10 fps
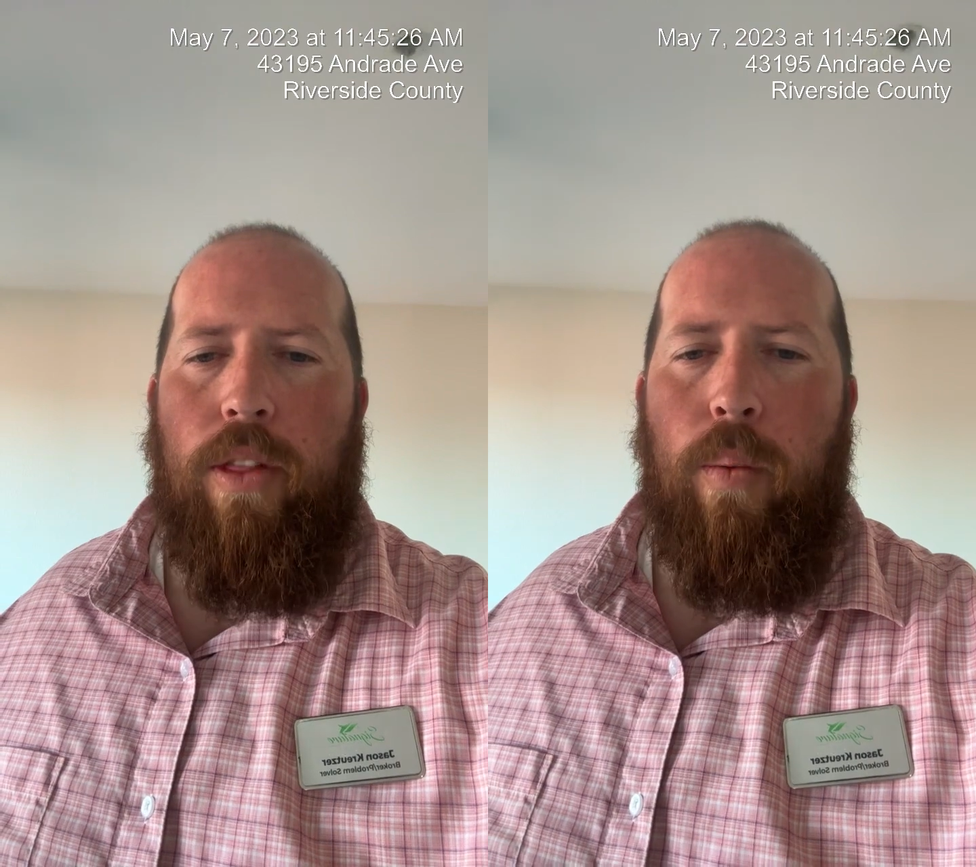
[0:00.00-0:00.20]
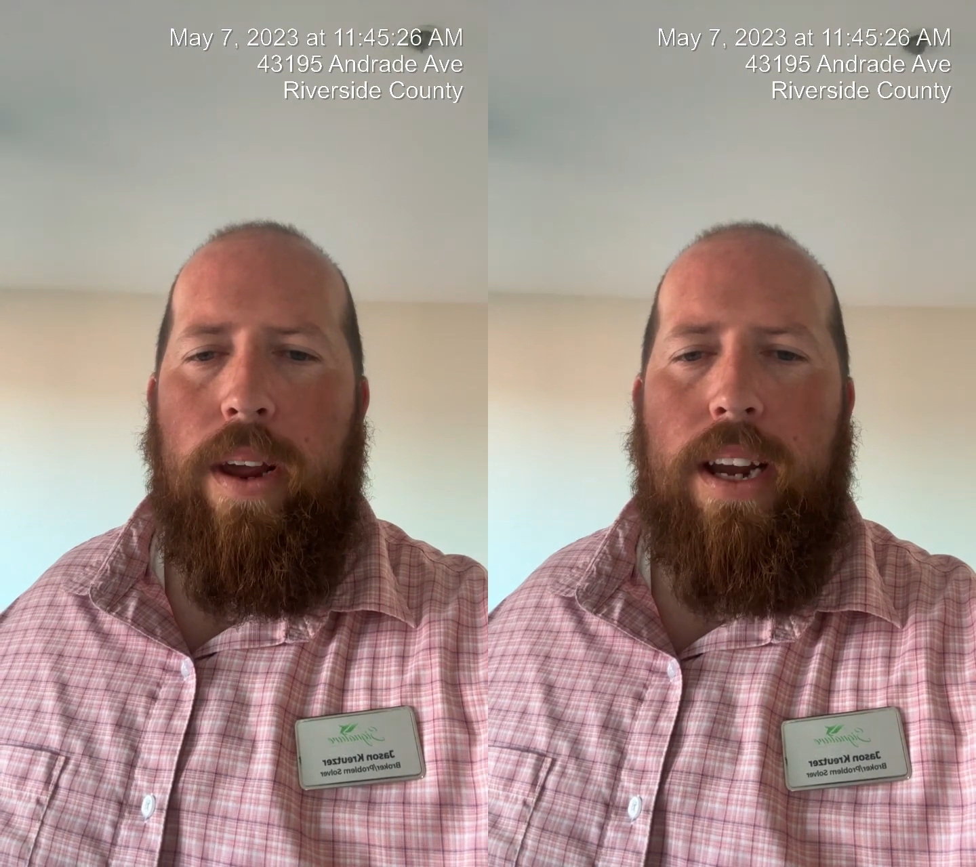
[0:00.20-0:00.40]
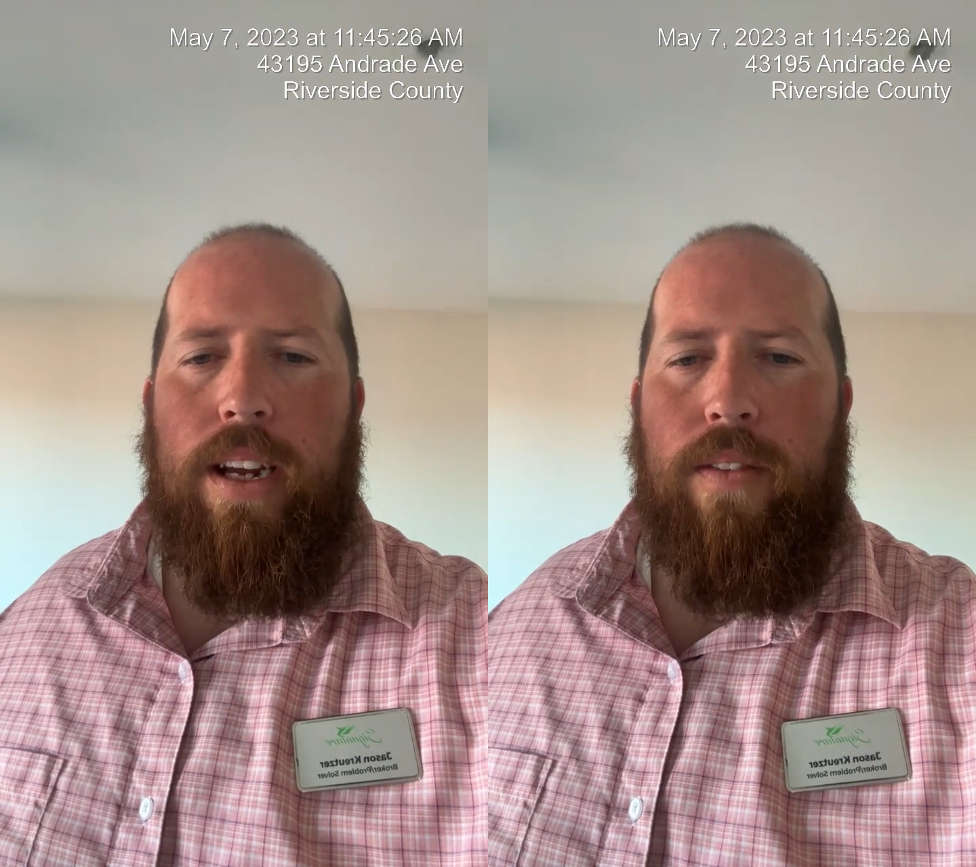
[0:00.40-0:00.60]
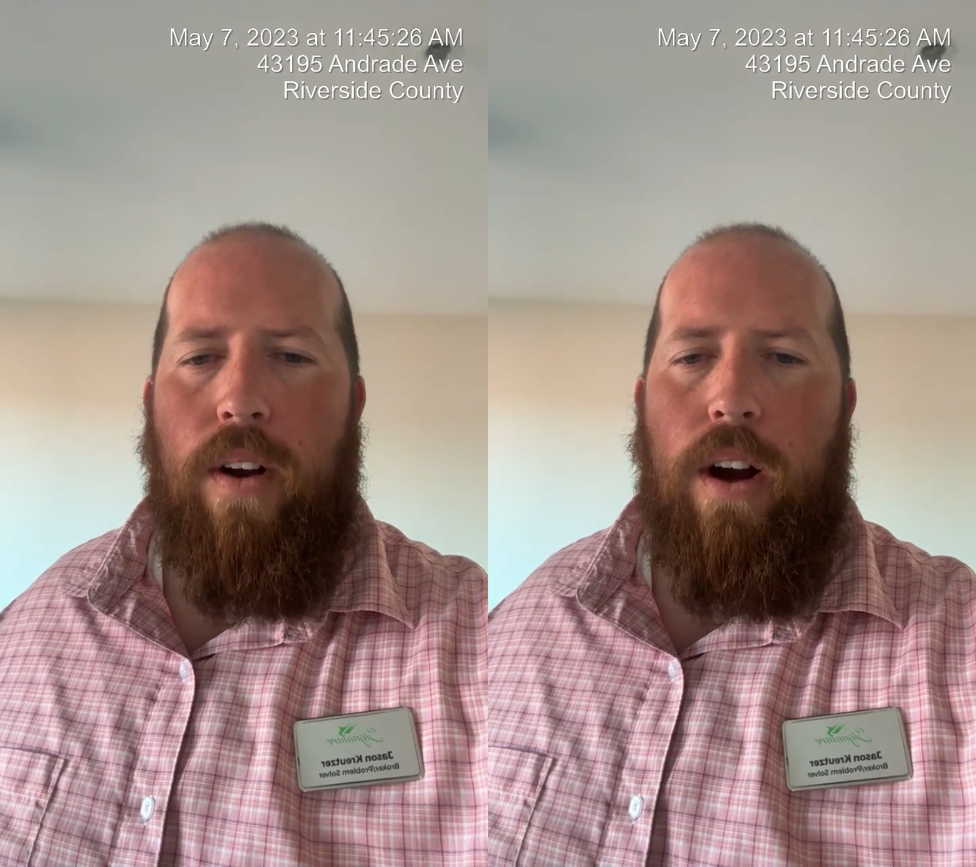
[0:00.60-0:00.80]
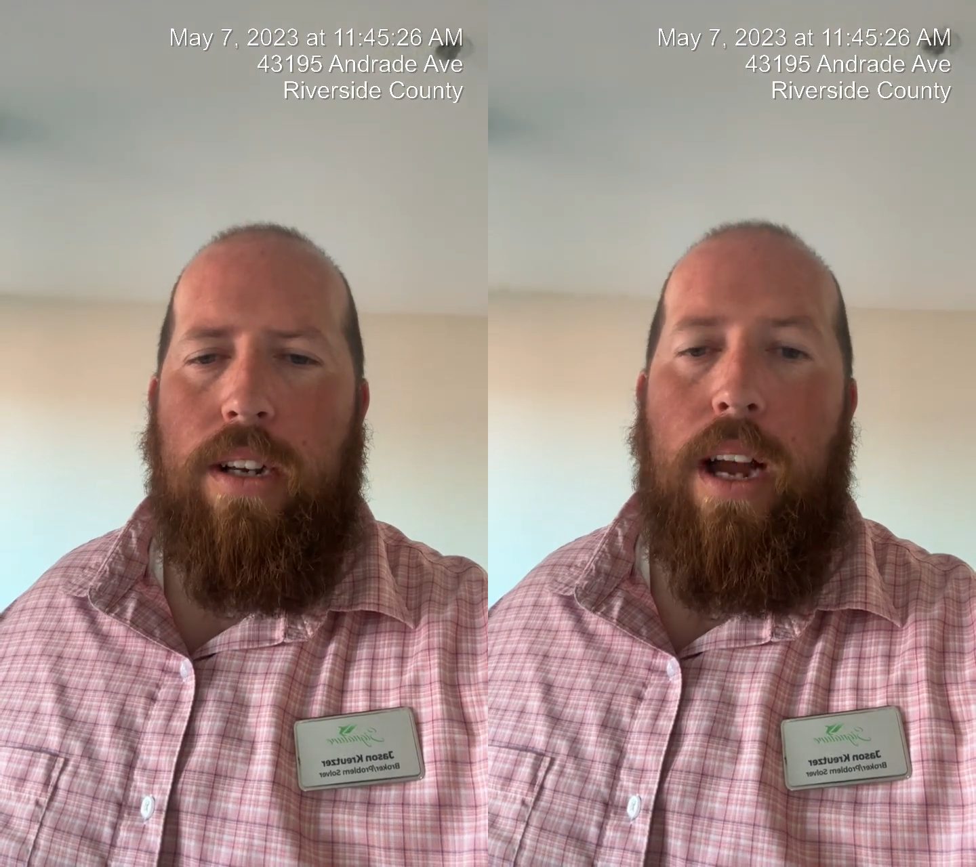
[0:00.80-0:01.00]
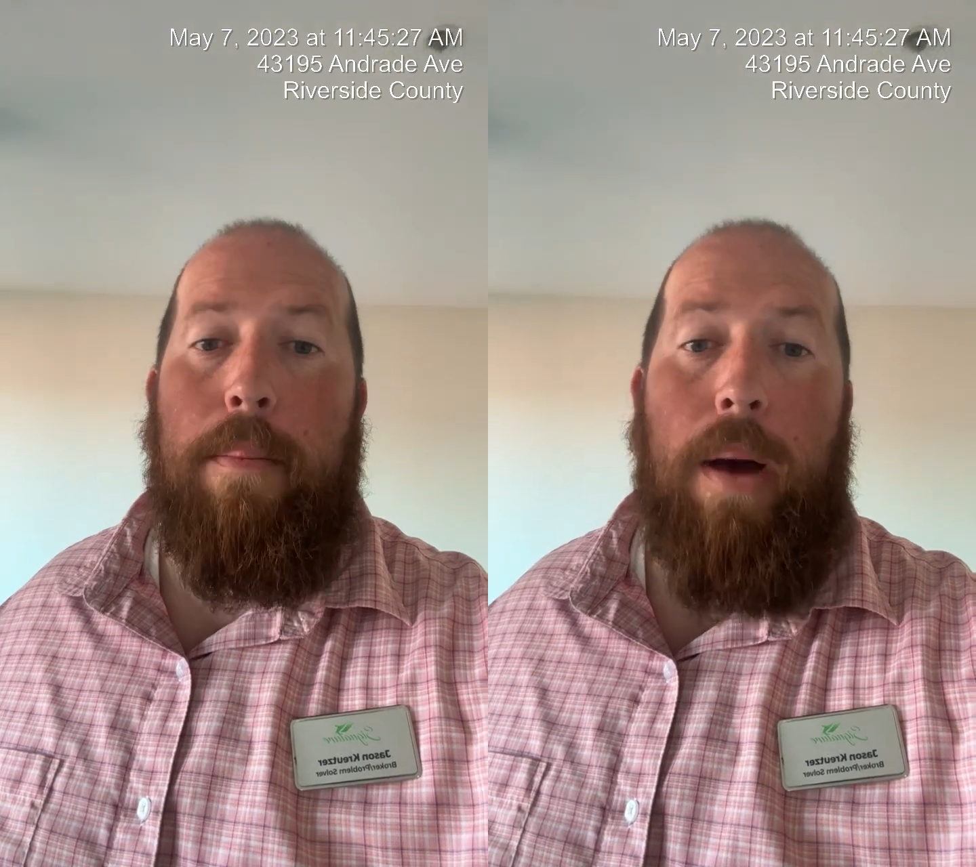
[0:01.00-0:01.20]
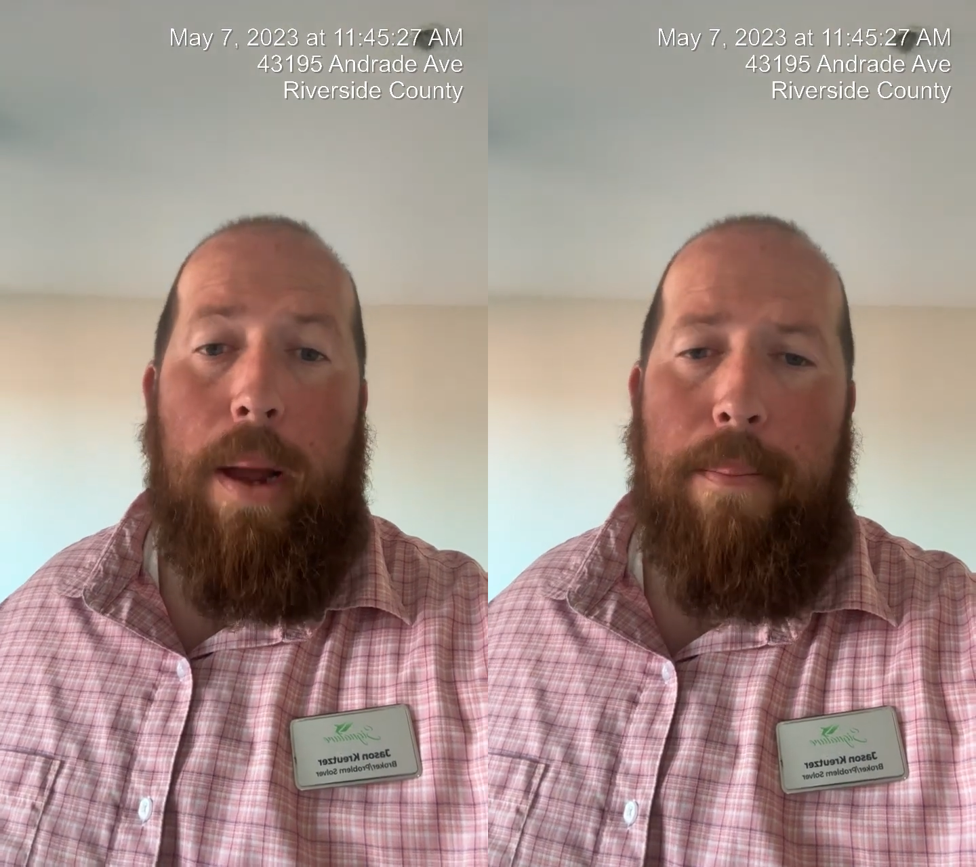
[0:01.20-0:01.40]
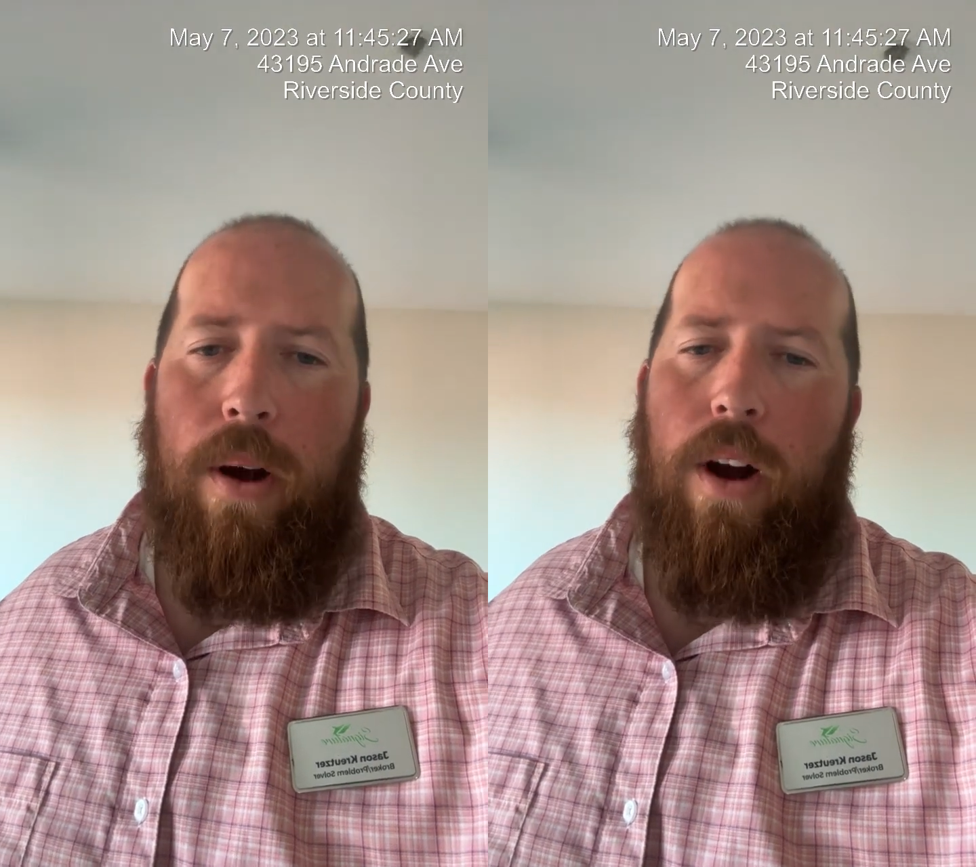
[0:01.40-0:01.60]
the week as far as on
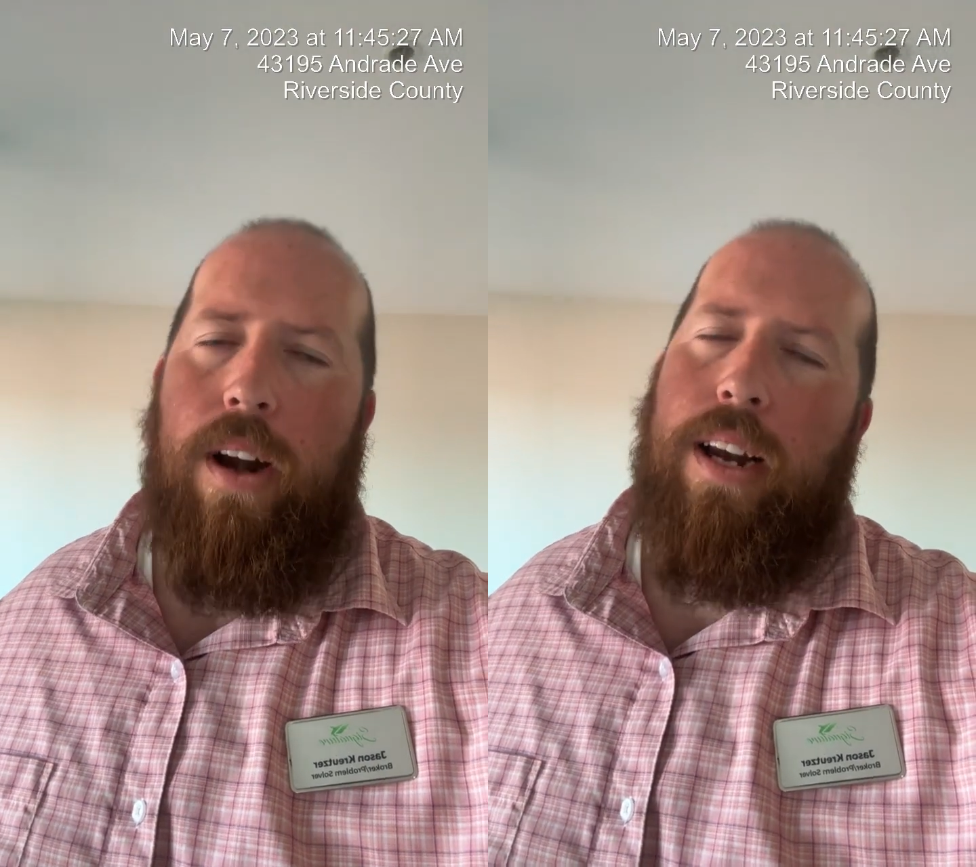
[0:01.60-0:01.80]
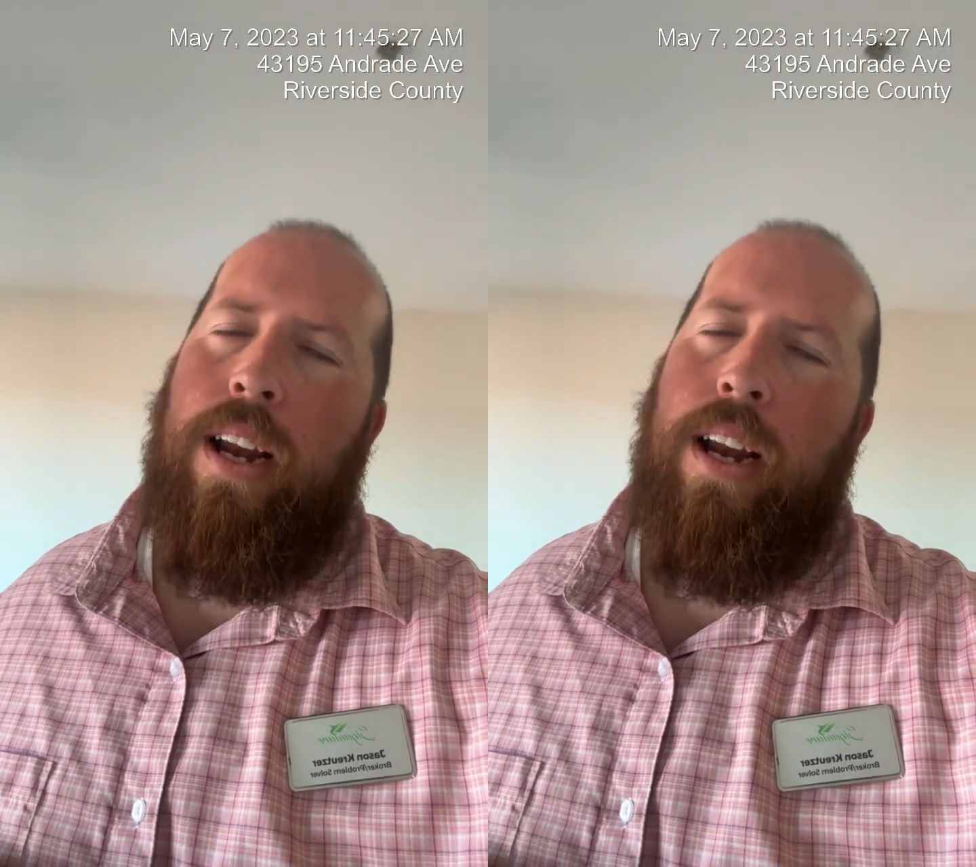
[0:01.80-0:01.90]
my part.